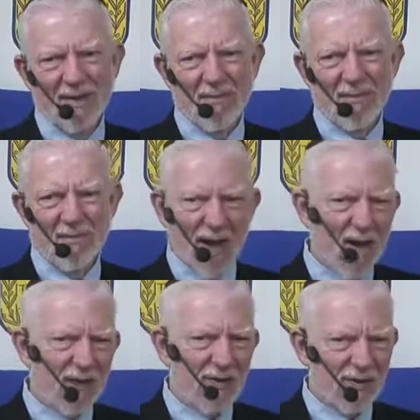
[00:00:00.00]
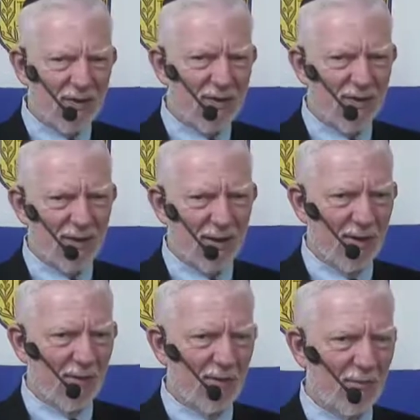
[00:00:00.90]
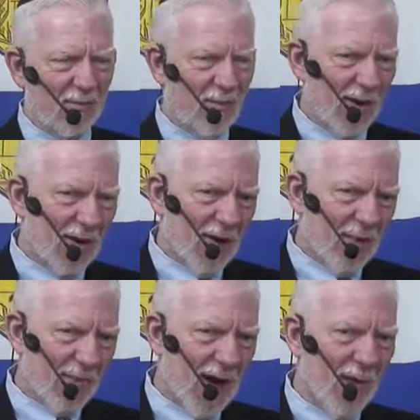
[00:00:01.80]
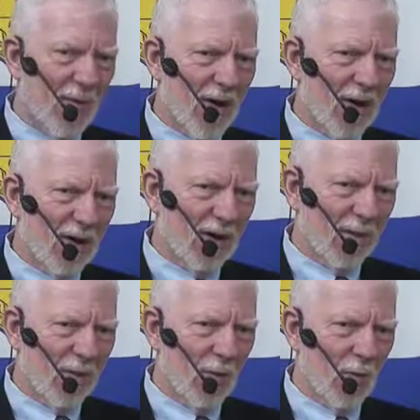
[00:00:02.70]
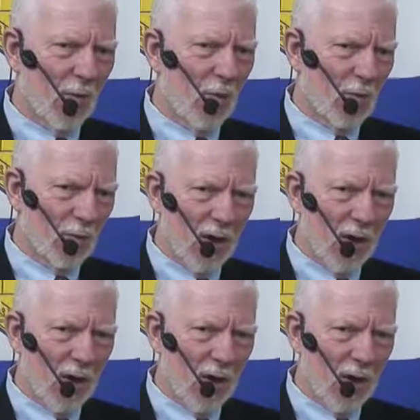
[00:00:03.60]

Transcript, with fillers: mess that's the byproduct of her womb,